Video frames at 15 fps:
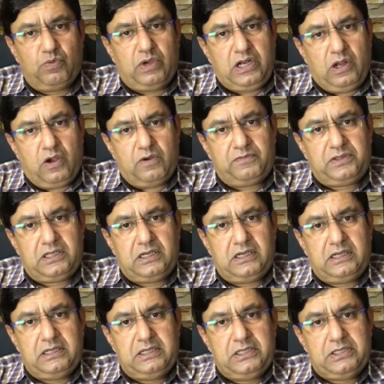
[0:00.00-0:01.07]
one of
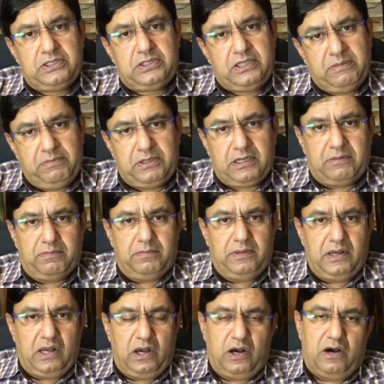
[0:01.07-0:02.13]
the symptom
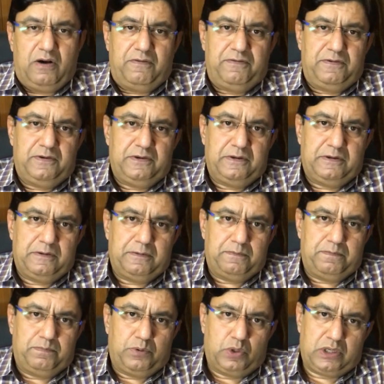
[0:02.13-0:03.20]
of
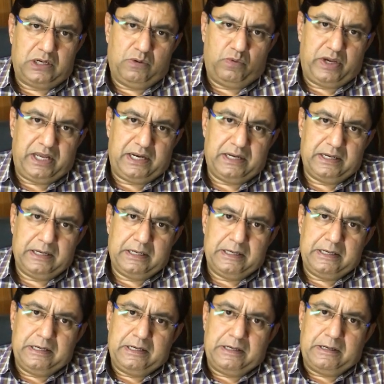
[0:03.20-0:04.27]
portal
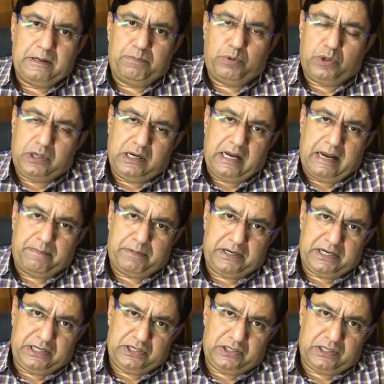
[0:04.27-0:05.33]

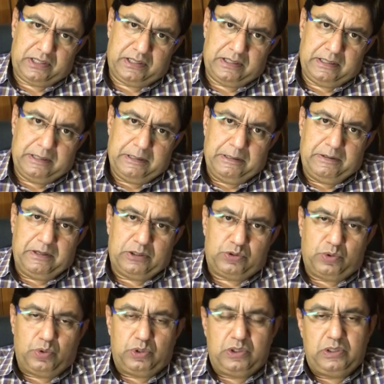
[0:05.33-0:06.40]
hypertension.
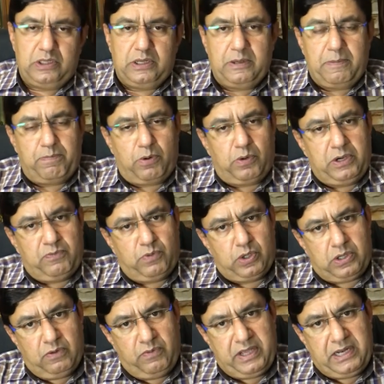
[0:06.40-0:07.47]
So
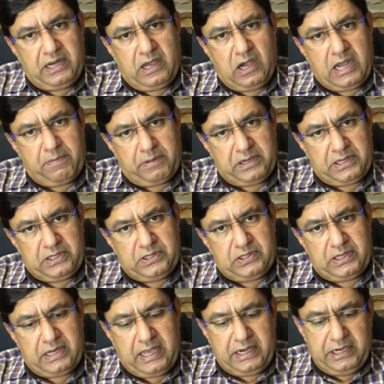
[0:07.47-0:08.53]
portal vein
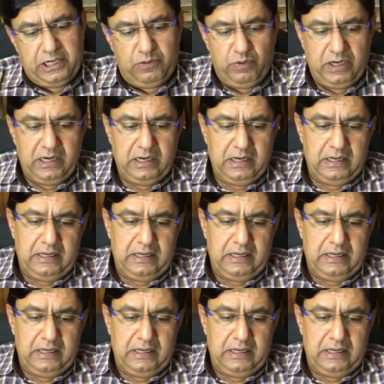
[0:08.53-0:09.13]
hypertension, and it will,